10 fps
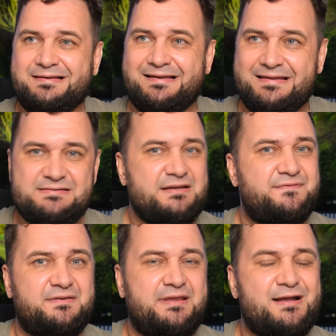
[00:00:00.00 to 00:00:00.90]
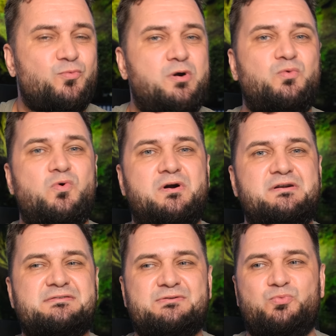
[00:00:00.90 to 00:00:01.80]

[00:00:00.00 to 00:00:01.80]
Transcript: listening fatigue, or worse,